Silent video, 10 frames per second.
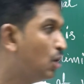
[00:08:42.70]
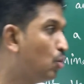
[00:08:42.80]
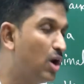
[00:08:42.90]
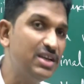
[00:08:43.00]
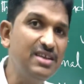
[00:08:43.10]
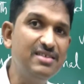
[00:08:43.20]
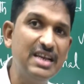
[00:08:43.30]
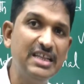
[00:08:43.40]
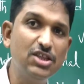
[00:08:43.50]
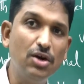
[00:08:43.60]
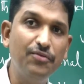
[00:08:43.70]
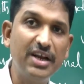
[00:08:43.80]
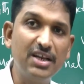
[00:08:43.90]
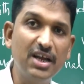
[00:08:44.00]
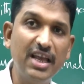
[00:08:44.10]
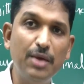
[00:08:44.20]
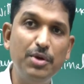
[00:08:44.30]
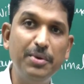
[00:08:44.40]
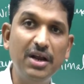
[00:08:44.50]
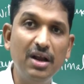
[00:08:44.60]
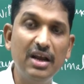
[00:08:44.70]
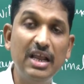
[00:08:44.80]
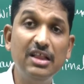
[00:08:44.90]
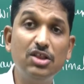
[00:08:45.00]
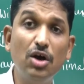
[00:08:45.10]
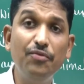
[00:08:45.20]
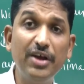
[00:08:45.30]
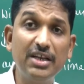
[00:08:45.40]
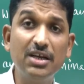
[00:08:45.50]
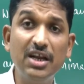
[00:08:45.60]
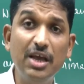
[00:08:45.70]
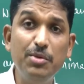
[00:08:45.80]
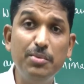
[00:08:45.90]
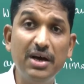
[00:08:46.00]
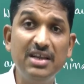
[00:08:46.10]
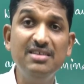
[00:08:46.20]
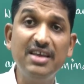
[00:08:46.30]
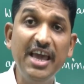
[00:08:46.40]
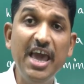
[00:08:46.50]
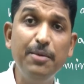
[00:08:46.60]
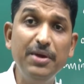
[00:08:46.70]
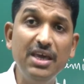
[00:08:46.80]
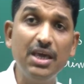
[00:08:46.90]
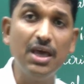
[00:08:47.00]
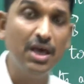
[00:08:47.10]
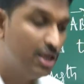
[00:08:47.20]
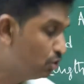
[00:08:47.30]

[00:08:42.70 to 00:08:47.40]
What is length of vector AB bar? Length of vector AB bar is AB.